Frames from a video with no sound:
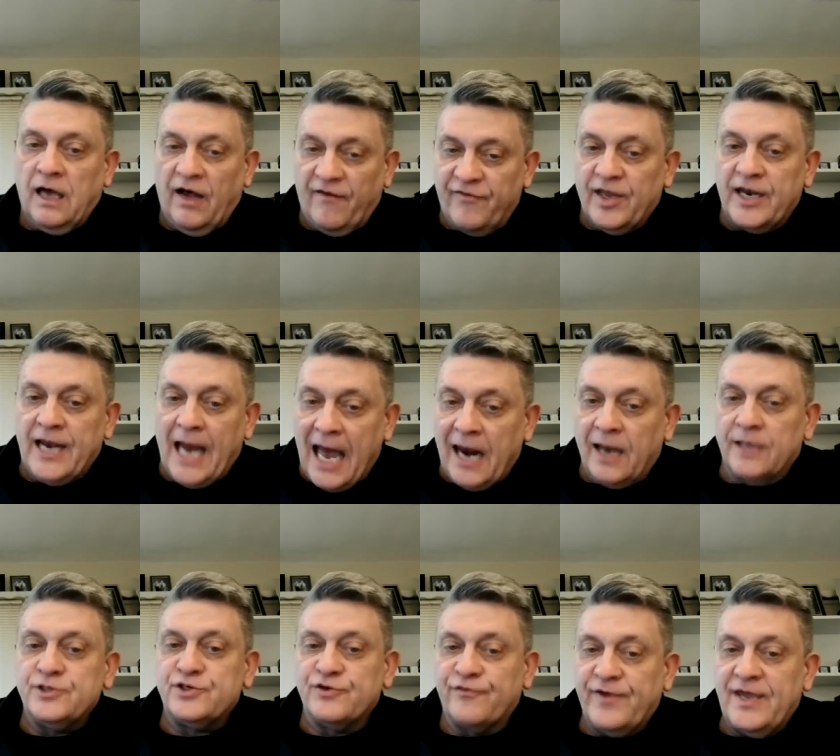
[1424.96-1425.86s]
of the
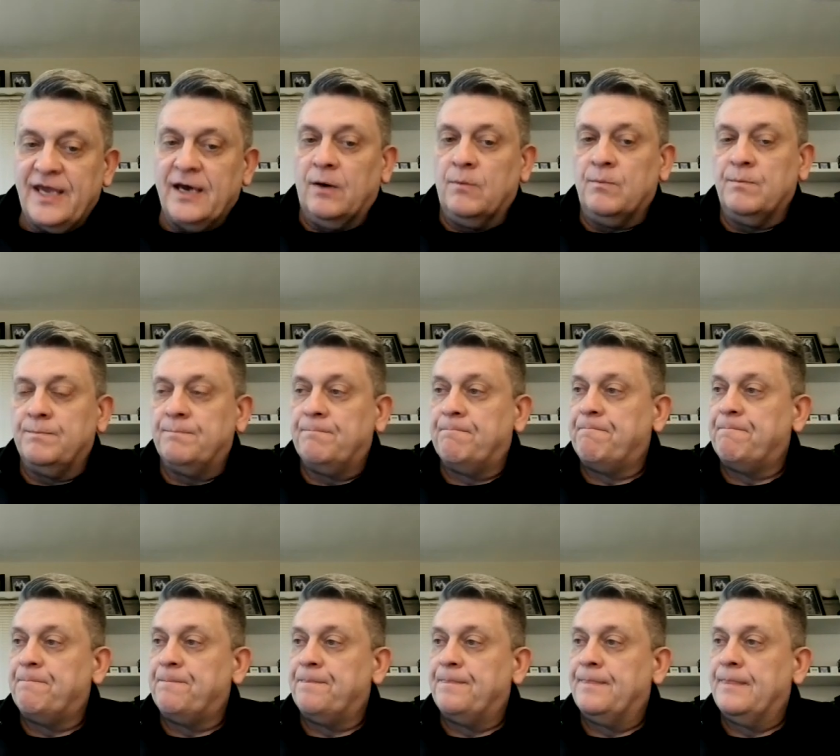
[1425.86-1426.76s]
knowledge of him
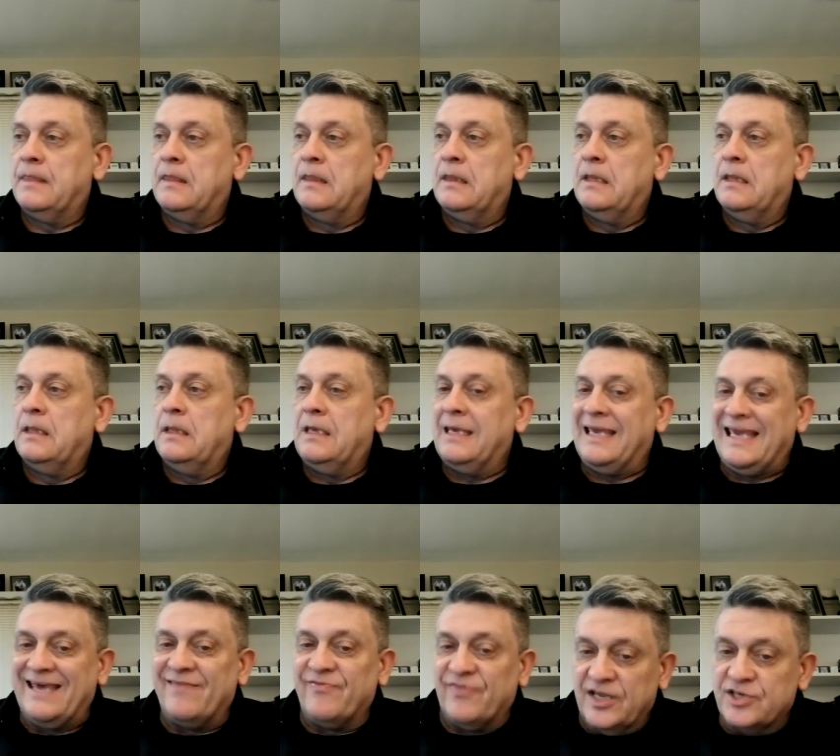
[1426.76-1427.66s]

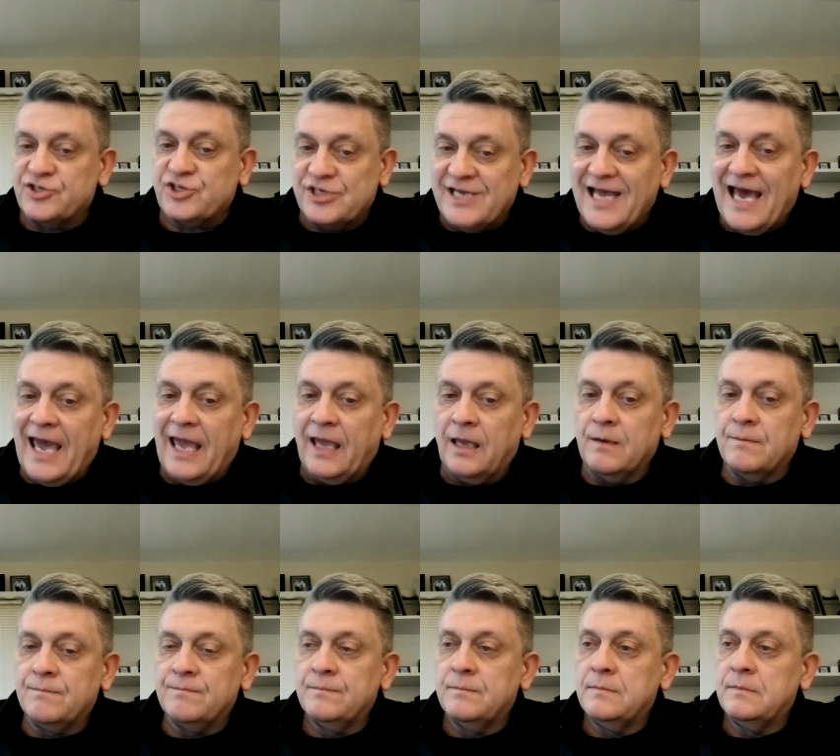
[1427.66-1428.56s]
in this day,
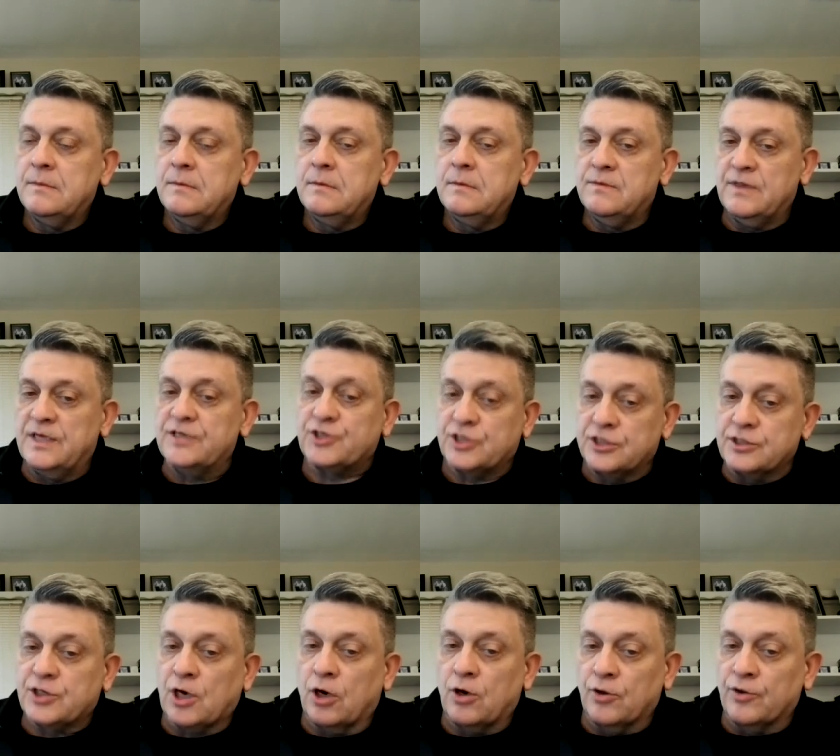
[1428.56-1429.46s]
this
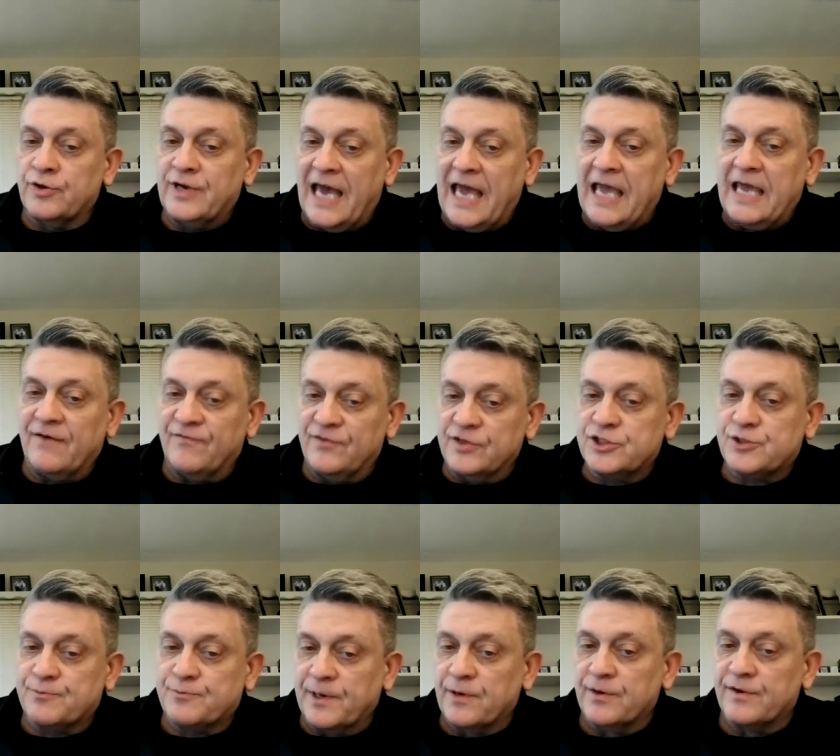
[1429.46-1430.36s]
eternal day of the
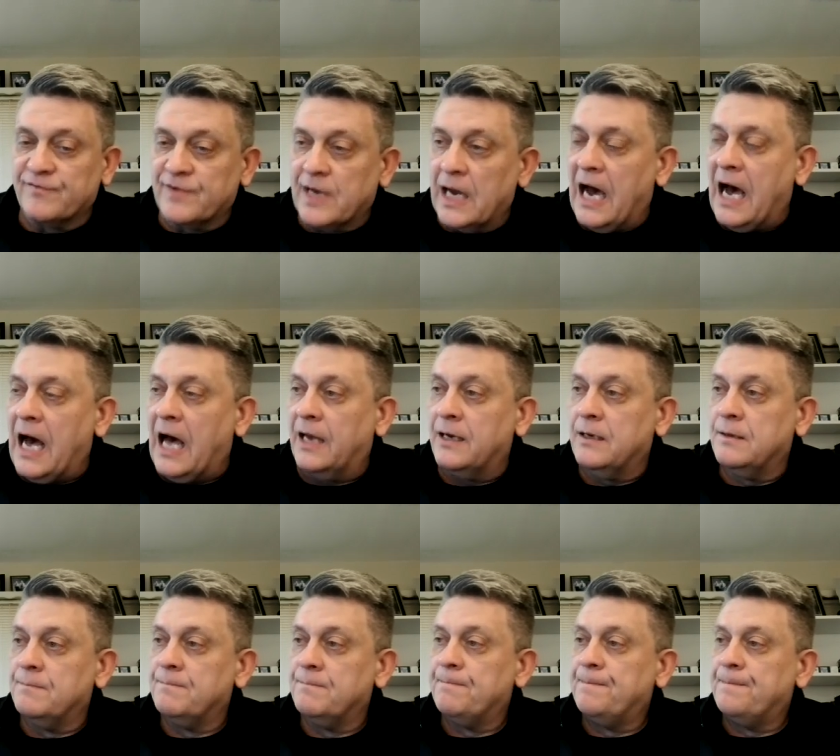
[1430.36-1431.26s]
Spirit of God.
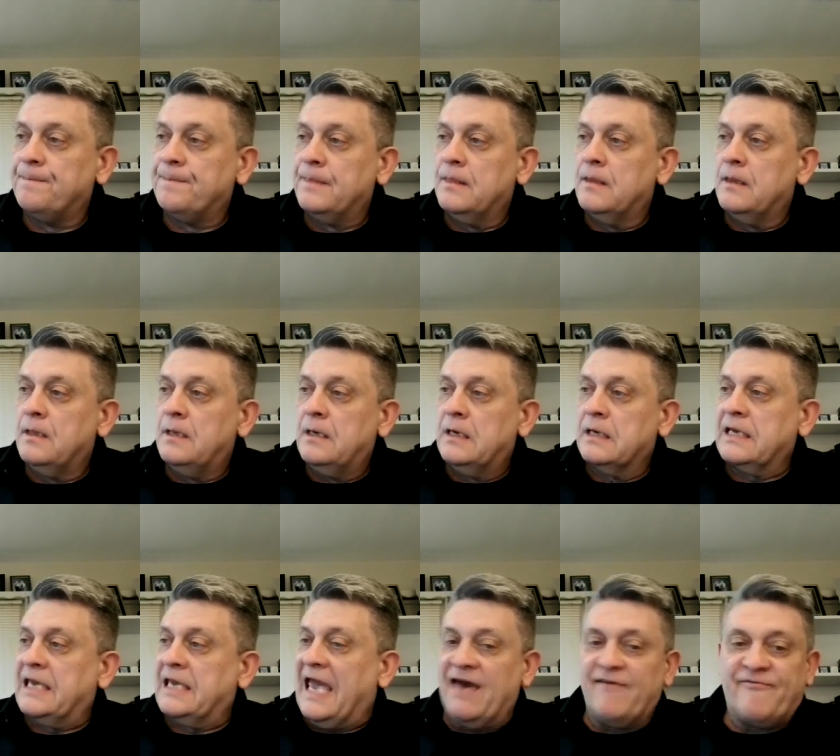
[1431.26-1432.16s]

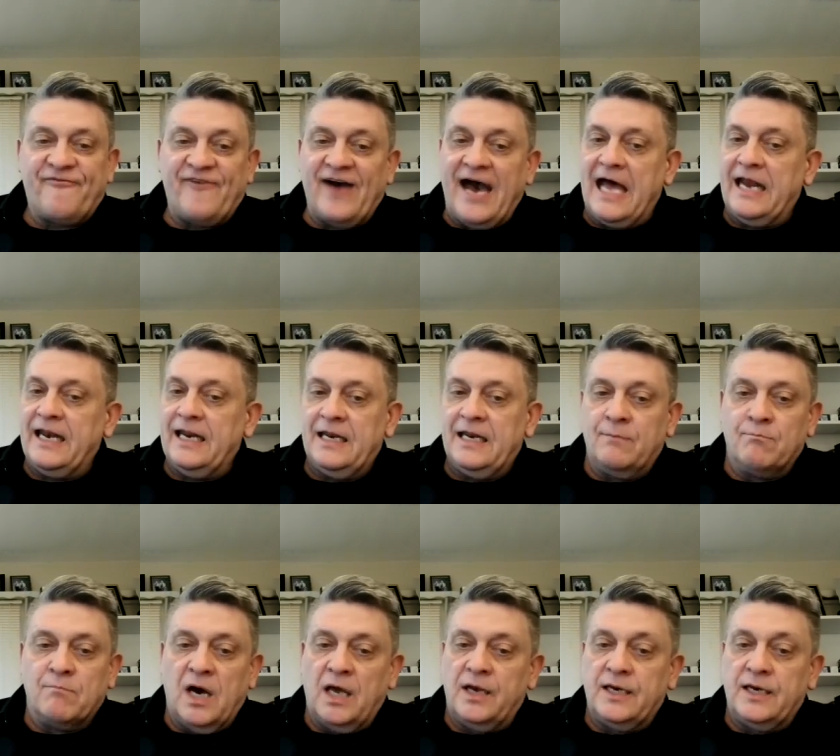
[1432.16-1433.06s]
Can't find it
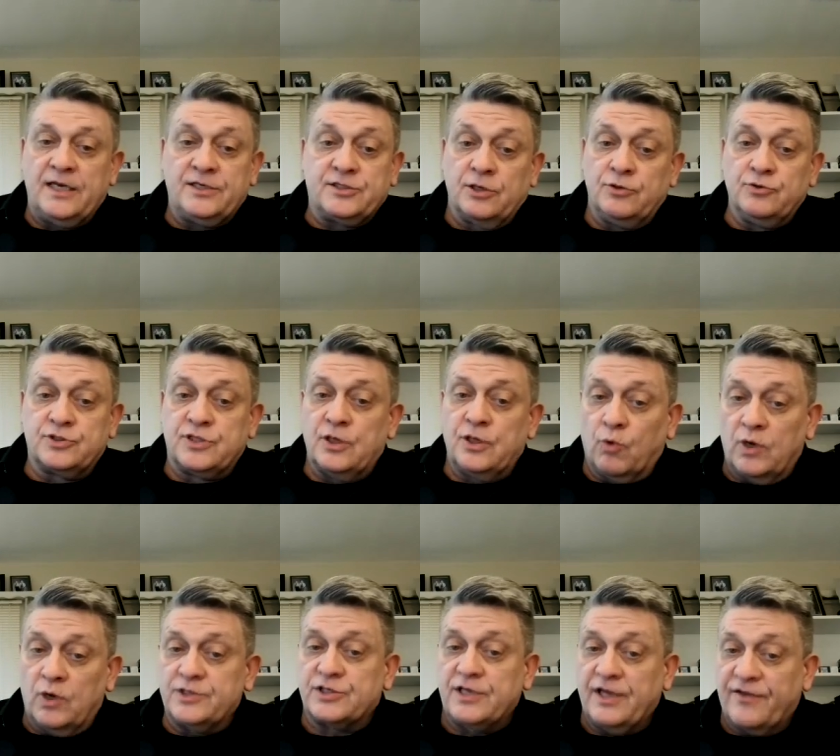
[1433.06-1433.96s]
in Monday, Tuesday,
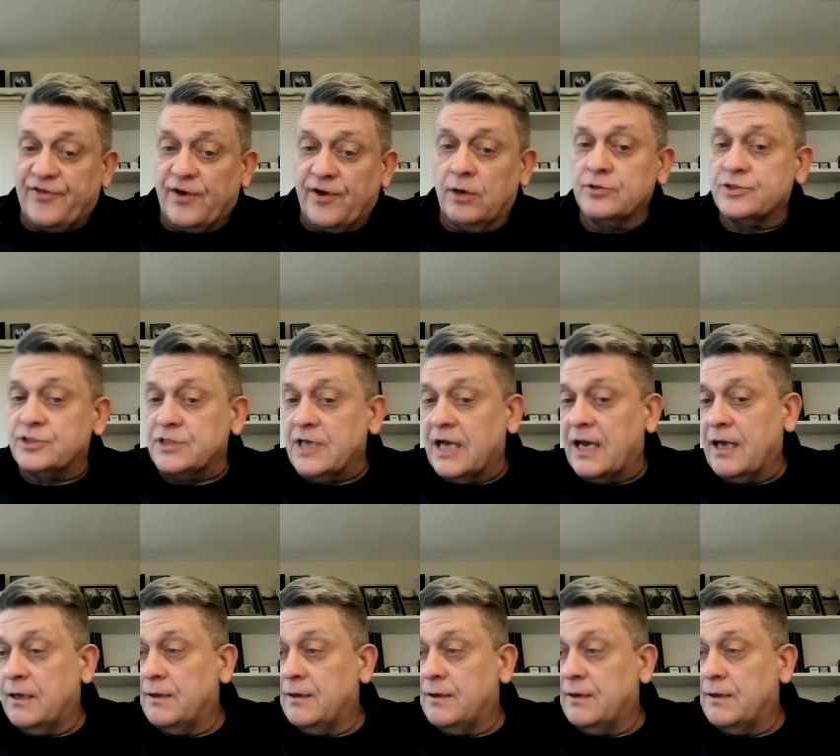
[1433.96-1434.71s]
Wednesday, Thursday,